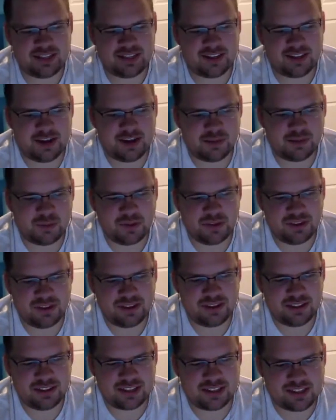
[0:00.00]
the number
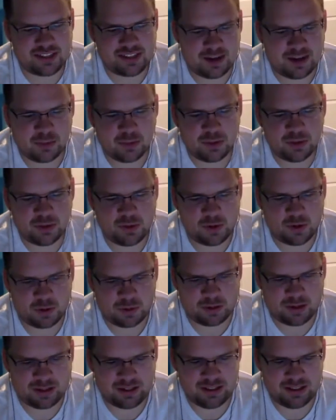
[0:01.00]
one
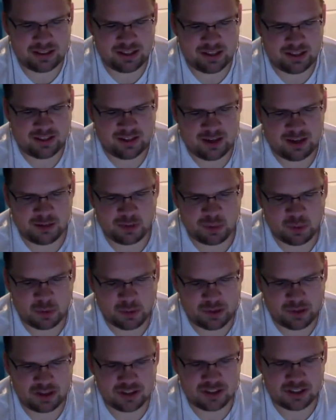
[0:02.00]
quarterback, he's got the number 1
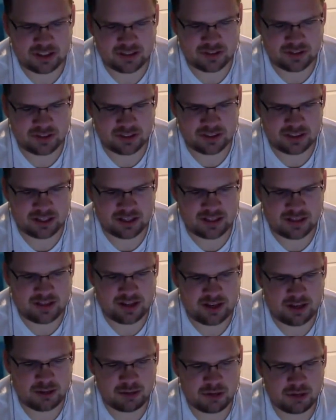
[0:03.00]
wide receiver, he's got the
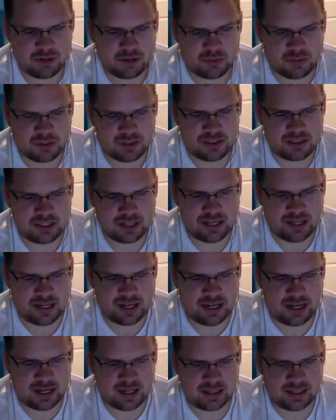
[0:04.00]
number 3 tight end.